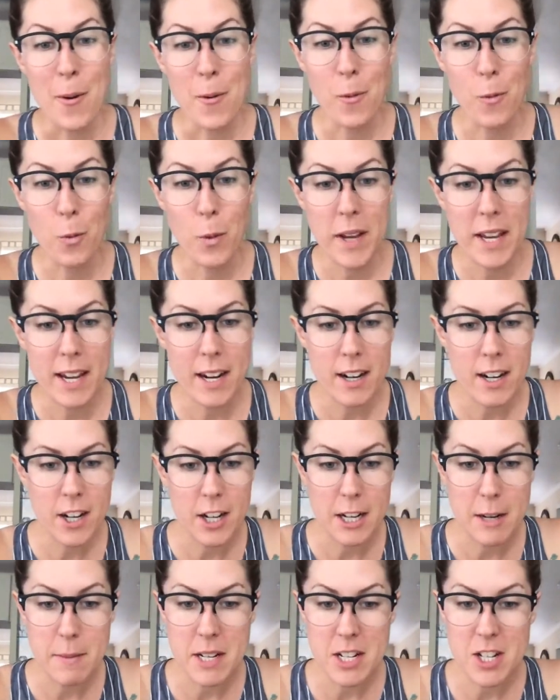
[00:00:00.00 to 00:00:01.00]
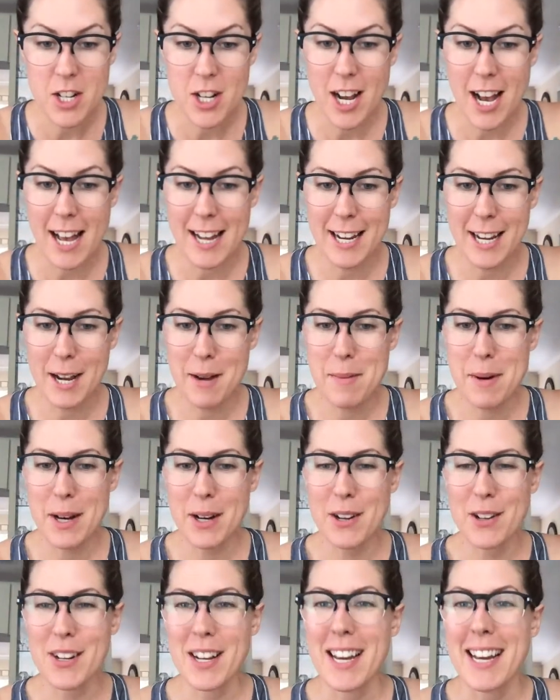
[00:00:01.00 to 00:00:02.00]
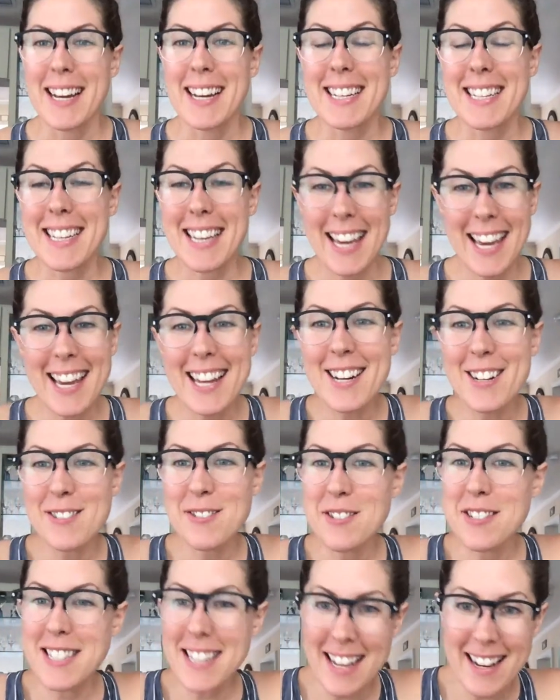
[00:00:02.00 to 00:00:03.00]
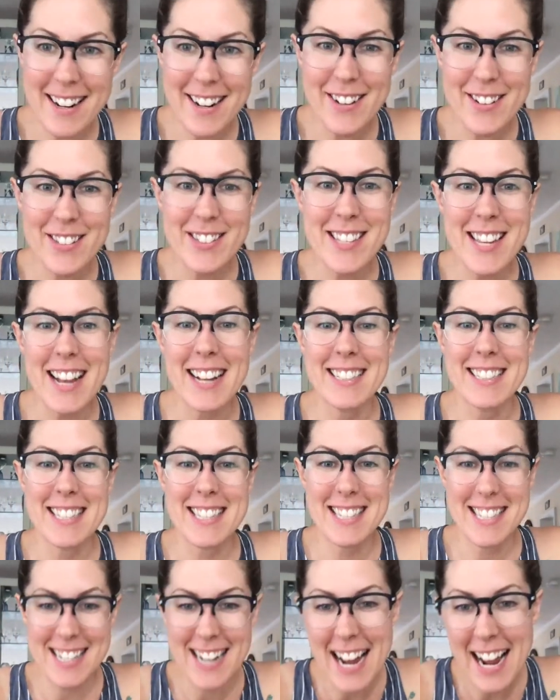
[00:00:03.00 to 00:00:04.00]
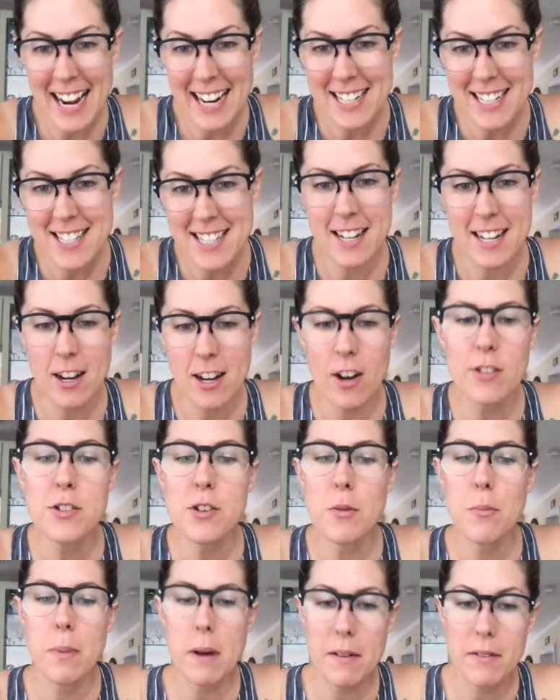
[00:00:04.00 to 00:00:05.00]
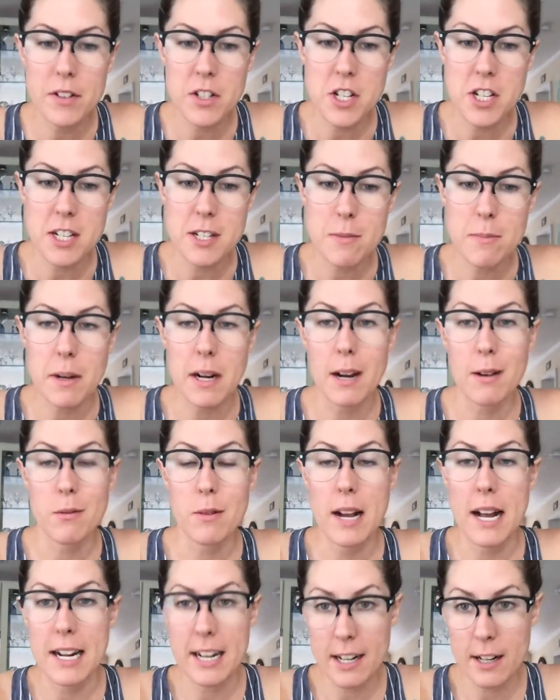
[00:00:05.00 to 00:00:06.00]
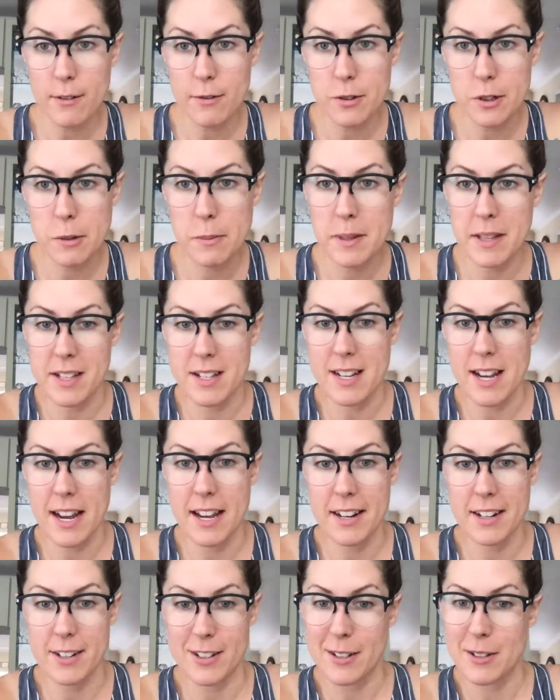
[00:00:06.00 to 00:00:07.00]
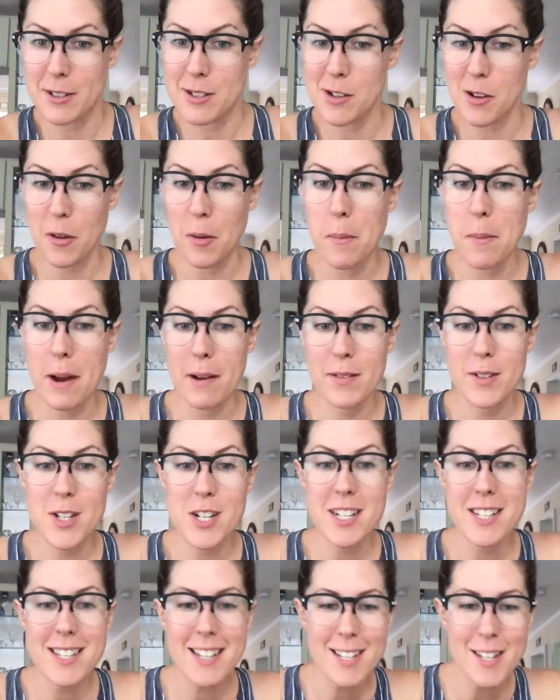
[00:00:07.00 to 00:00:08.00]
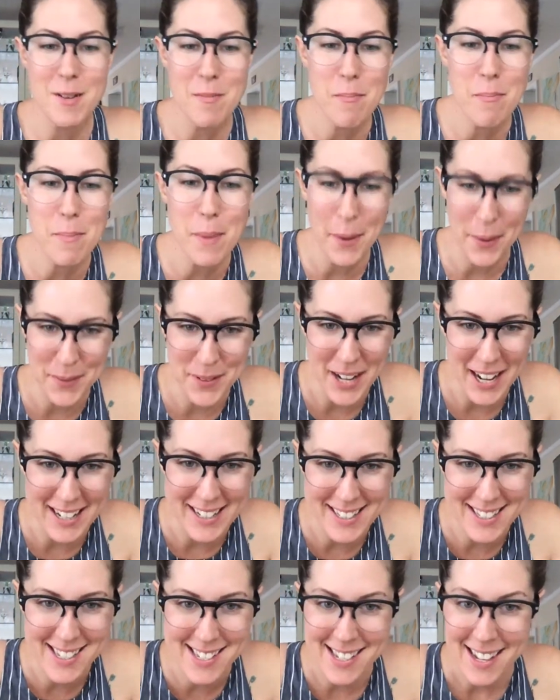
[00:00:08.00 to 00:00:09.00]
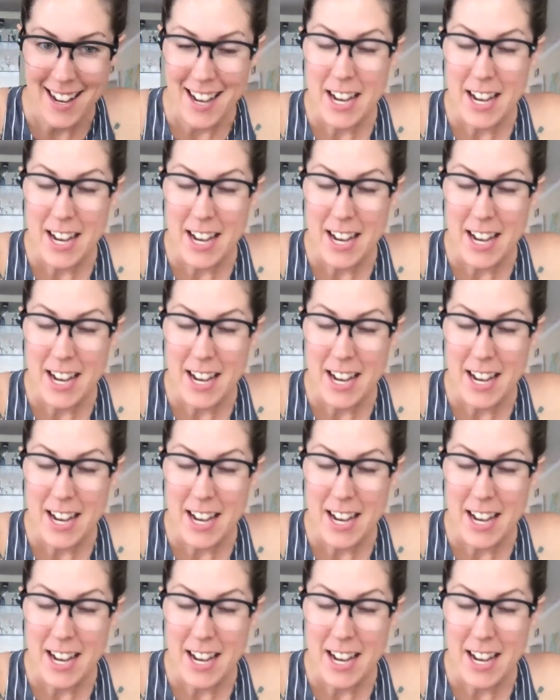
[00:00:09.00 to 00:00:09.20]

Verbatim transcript: We are going to be chatting about keto dinners and snacks and also beverages, but I ran out of room in the title. So the beverages is a bonus.